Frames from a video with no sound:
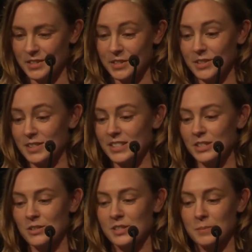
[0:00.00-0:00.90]
So it's a
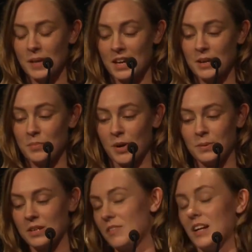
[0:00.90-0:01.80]
new display
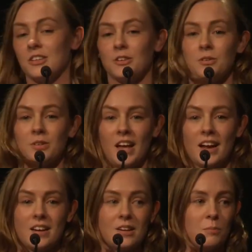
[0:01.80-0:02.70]
property value
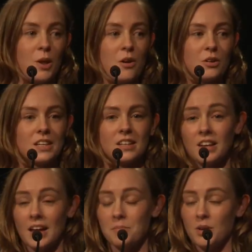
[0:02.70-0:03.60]
like block,
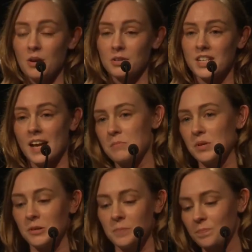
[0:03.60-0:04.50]
inline block,
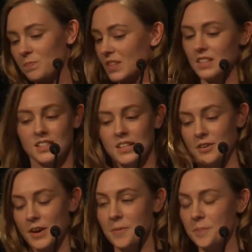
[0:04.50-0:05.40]
table,
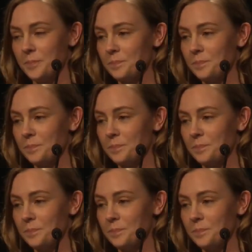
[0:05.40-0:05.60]
etc.